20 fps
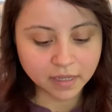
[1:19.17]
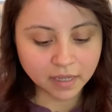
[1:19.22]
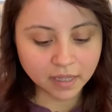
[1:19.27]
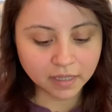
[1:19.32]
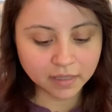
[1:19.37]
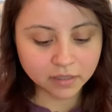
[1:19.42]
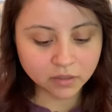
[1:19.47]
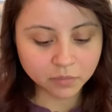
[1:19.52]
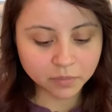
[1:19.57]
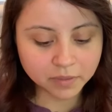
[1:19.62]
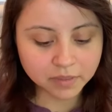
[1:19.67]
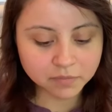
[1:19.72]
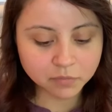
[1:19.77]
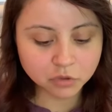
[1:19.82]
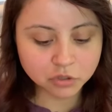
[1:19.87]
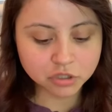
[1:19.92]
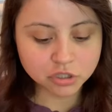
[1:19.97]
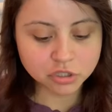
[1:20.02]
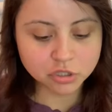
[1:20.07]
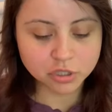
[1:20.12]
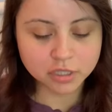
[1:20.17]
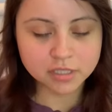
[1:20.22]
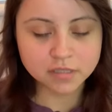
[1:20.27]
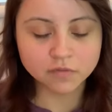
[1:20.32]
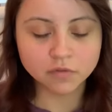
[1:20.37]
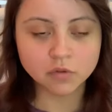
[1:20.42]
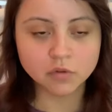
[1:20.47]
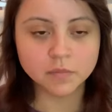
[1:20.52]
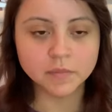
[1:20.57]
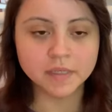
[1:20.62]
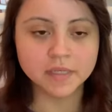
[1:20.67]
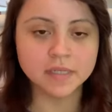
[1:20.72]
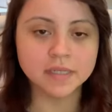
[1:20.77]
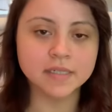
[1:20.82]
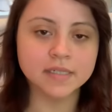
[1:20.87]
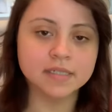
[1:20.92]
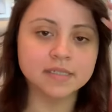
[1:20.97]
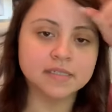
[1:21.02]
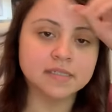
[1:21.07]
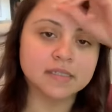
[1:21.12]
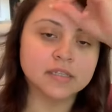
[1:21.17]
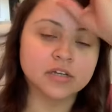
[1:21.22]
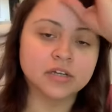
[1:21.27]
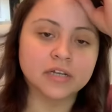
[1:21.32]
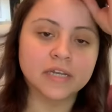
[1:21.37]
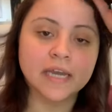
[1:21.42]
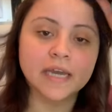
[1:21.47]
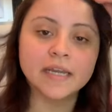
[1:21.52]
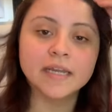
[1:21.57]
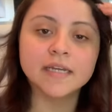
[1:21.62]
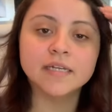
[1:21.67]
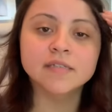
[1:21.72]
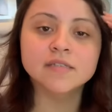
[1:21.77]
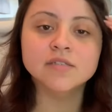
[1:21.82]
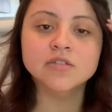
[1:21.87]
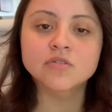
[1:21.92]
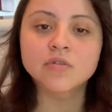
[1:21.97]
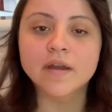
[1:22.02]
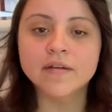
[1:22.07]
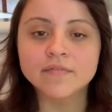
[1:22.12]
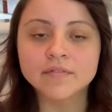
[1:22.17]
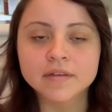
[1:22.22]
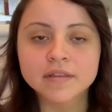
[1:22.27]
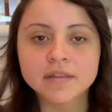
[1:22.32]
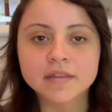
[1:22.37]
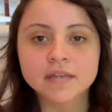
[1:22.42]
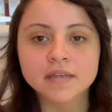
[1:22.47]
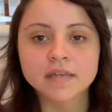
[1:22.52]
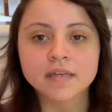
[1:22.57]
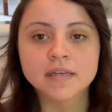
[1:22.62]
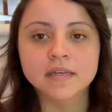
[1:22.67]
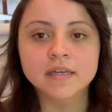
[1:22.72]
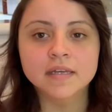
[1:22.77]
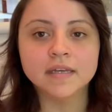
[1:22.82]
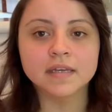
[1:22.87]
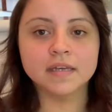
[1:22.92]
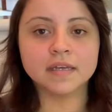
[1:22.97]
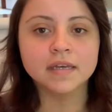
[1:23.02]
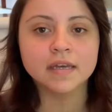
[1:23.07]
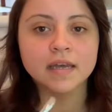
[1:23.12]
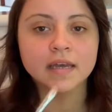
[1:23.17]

a little bit more stressful because they're getting into everything